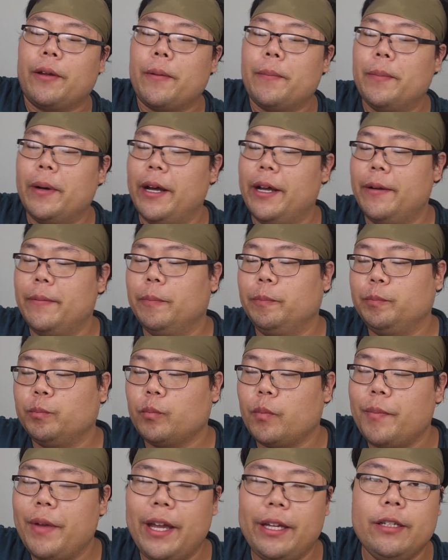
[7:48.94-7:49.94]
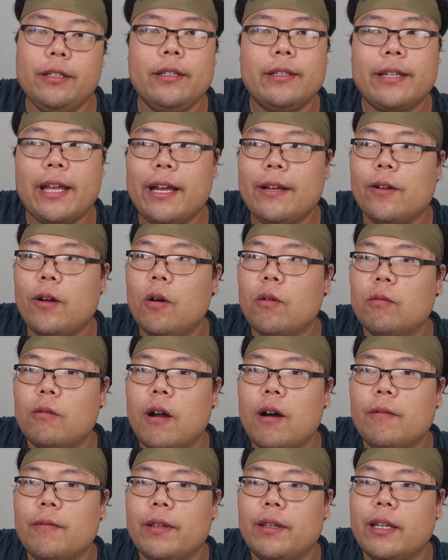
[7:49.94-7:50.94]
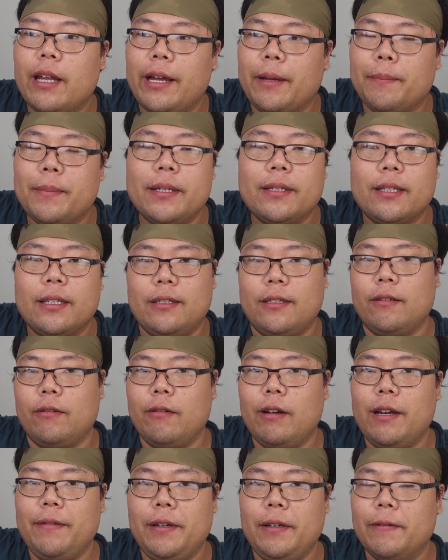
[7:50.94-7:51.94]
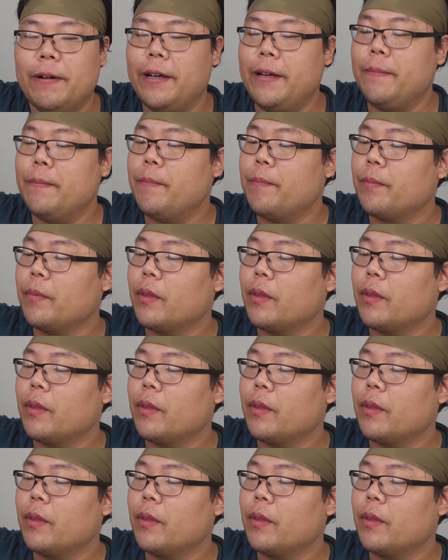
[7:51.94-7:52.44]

But, man, you just can't go wrong with, like, biscuits and gravy, right?